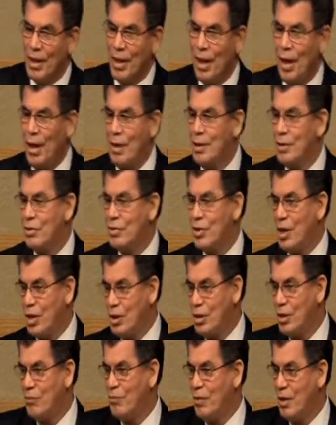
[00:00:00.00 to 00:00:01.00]
I can
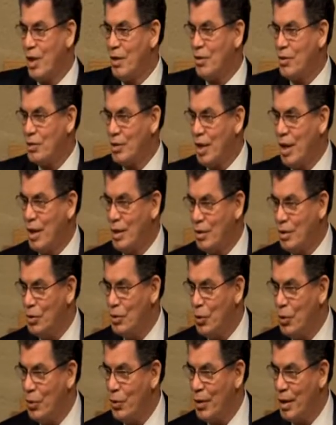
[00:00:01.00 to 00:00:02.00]
testify because I had to
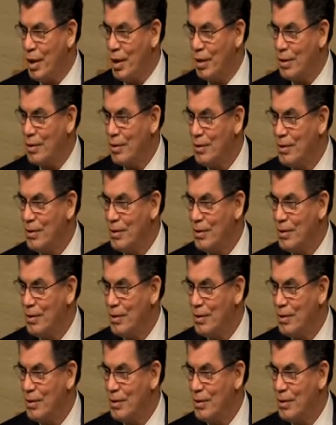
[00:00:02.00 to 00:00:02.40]
do that.